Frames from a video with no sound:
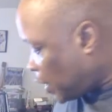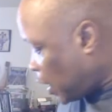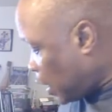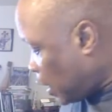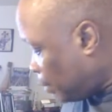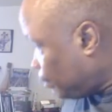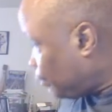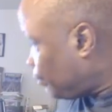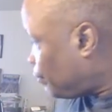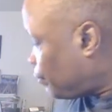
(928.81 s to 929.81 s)
Um,
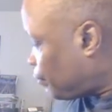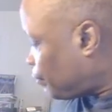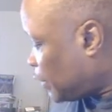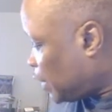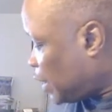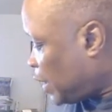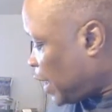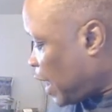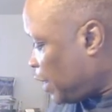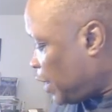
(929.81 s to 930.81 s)

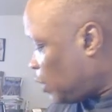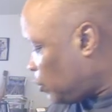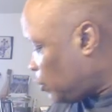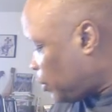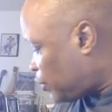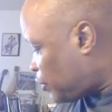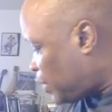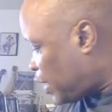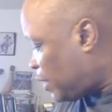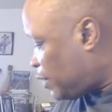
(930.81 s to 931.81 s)
and I noticed
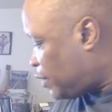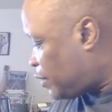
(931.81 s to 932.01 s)
that